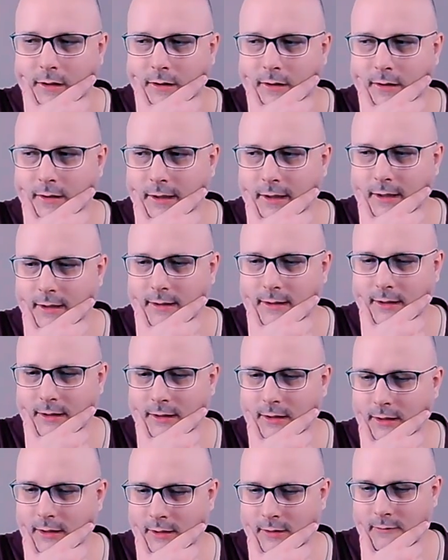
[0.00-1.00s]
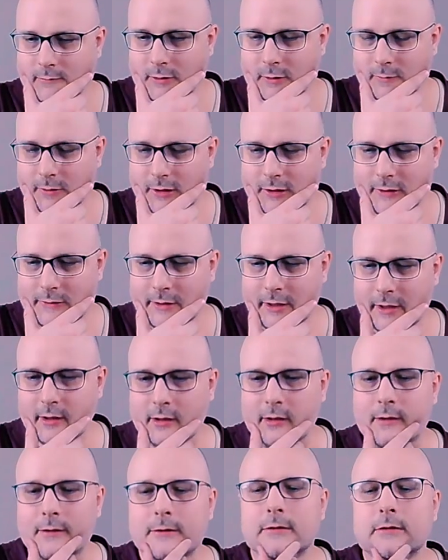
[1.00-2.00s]
All right, Dudley, what do you want to do
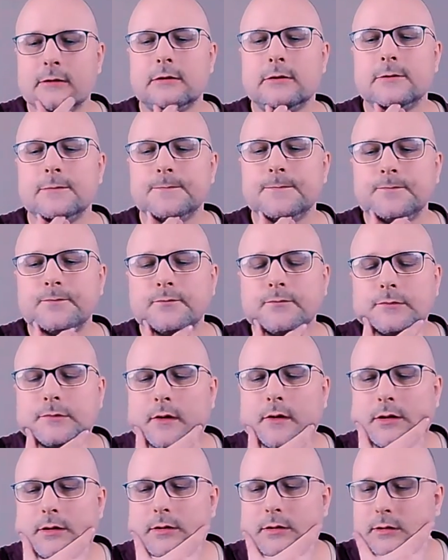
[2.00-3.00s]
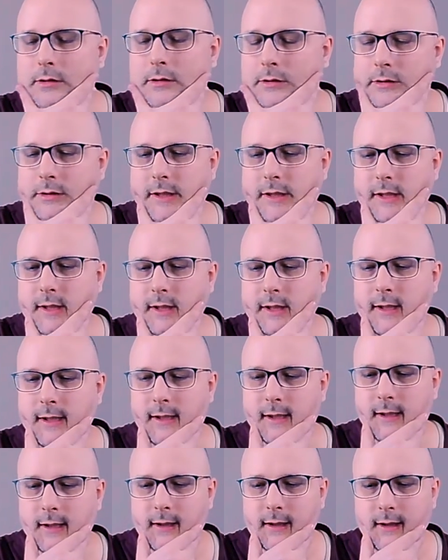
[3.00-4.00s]
here? Let's
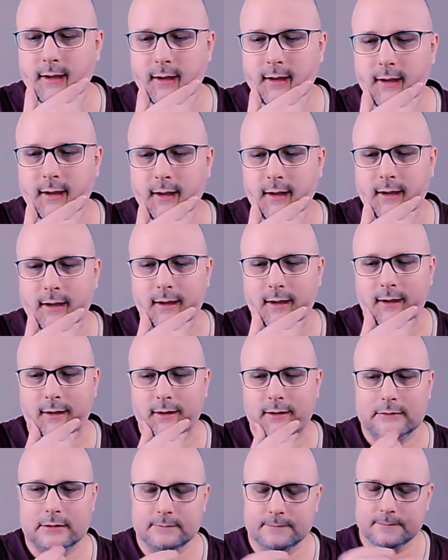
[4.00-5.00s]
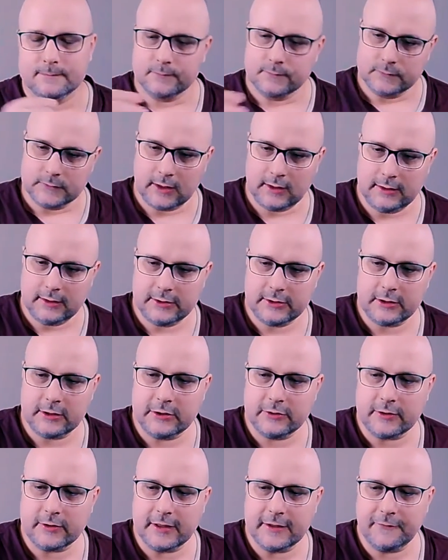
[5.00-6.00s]
see. Dudley's going to
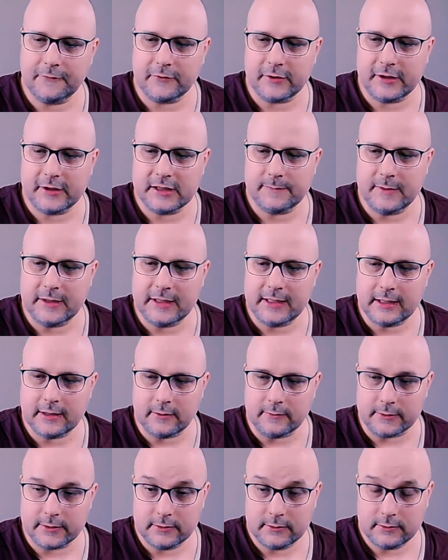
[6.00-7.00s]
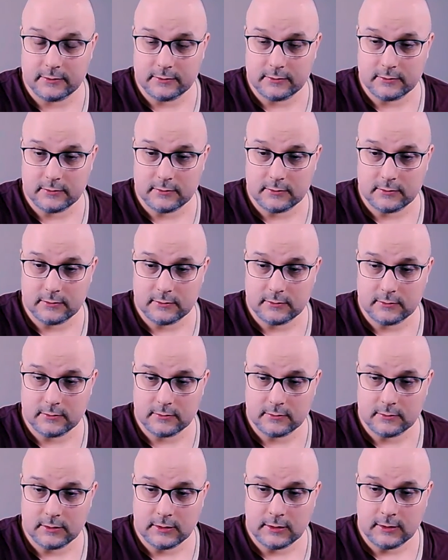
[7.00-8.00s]
try to freeze me out.
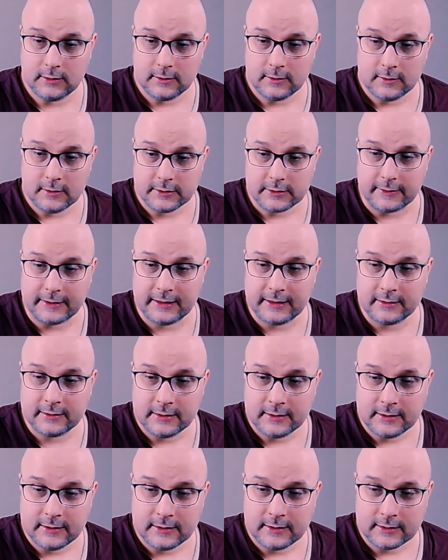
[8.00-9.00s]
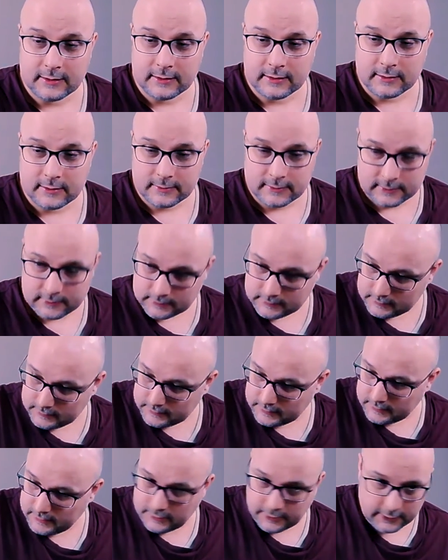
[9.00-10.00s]
He's
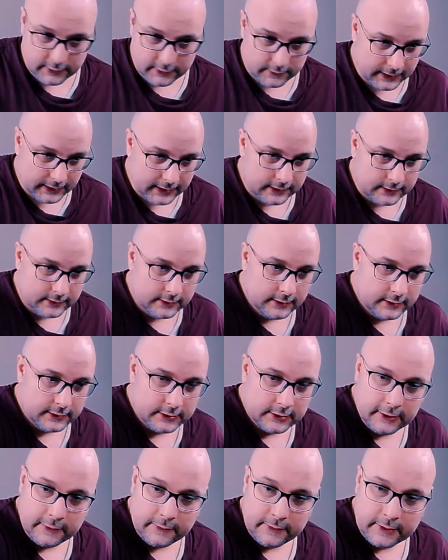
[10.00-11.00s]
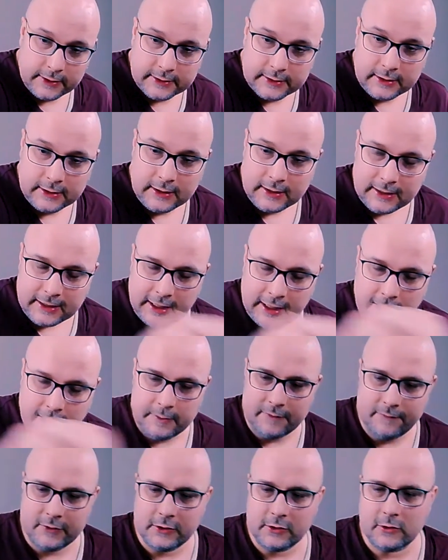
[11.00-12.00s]
going to do that, and he's going to do this. Now,
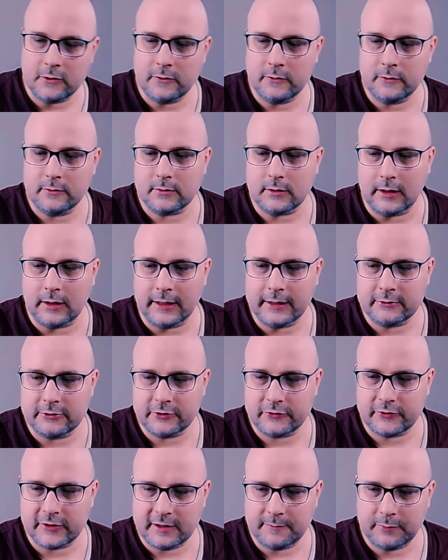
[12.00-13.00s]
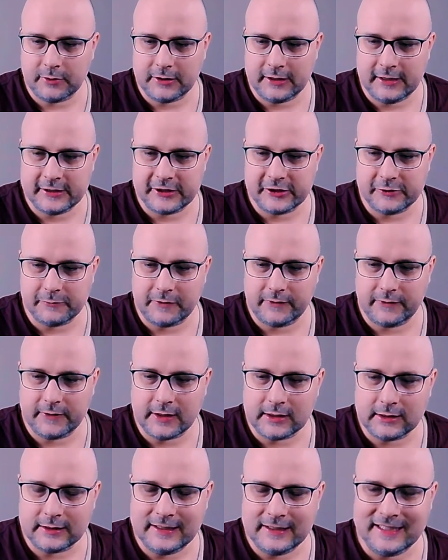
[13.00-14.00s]
even though I can trade places with
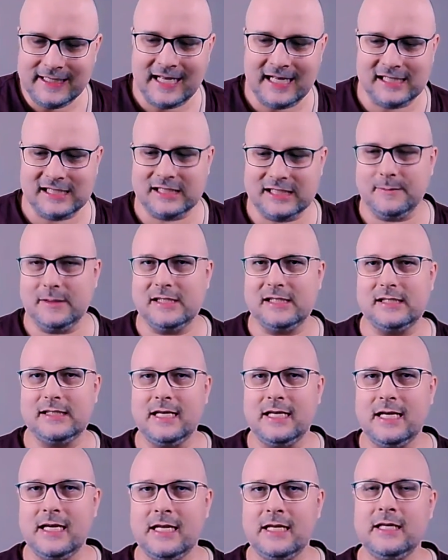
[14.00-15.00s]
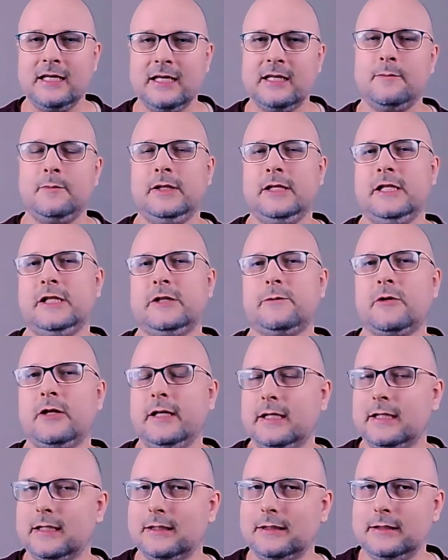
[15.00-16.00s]
Dudley, he has to be standing in a place where I
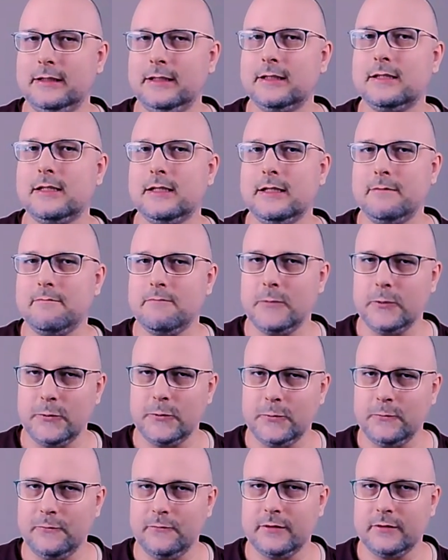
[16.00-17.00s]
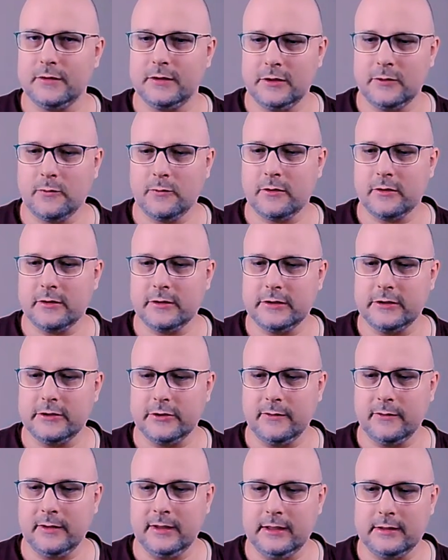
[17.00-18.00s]
could legally move in order to
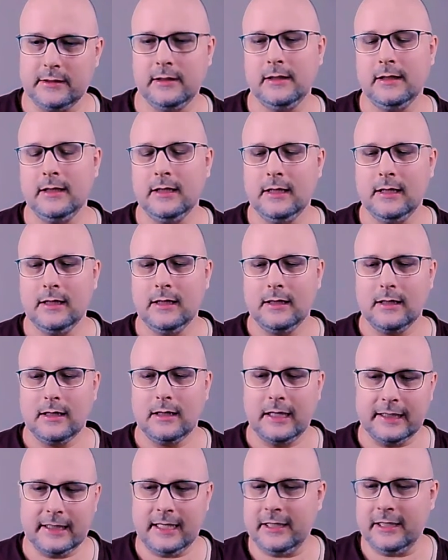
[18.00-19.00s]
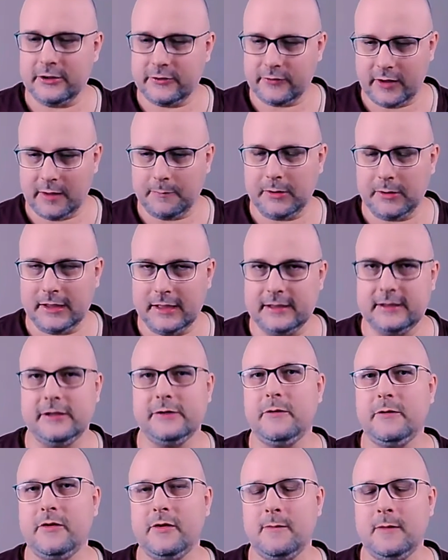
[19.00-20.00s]
do it. I can't trade places
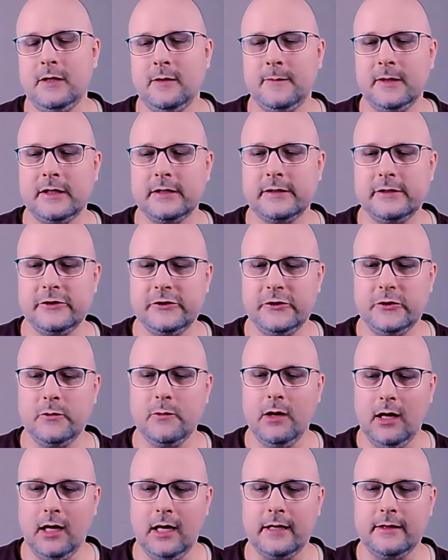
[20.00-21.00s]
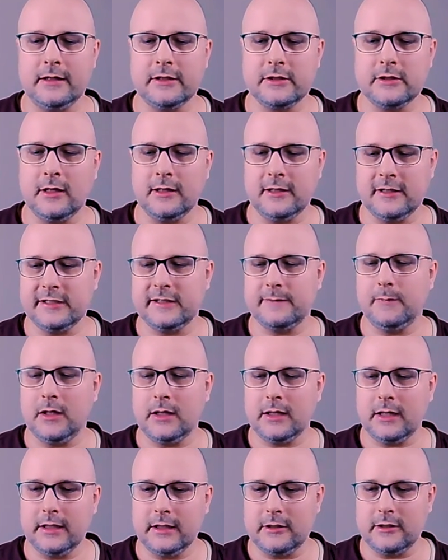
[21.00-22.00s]
with him here because he's too high. That's not a
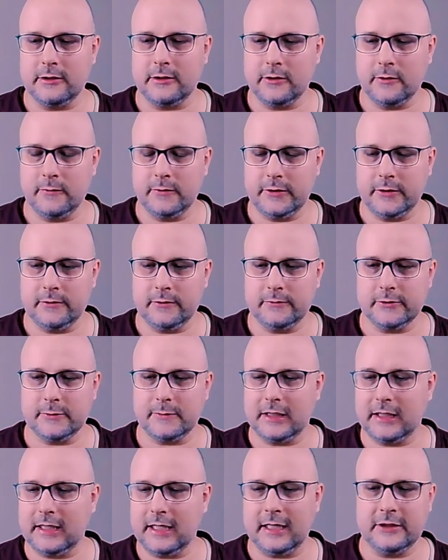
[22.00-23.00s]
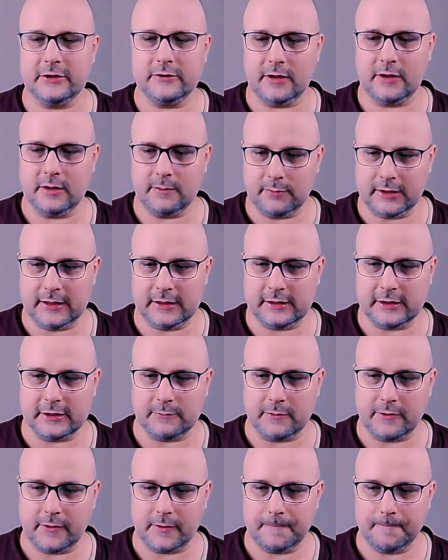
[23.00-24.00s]
spot I can go to, so I can't trade places
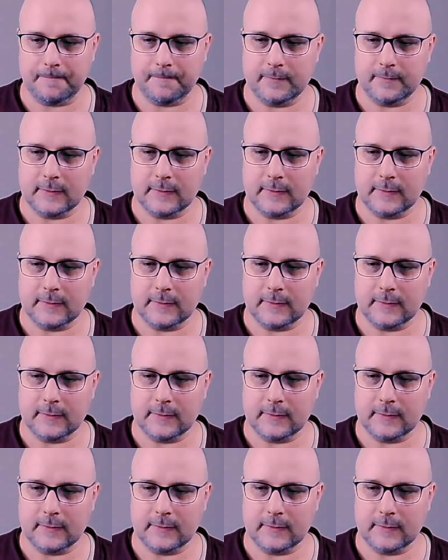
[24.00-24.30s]
with him.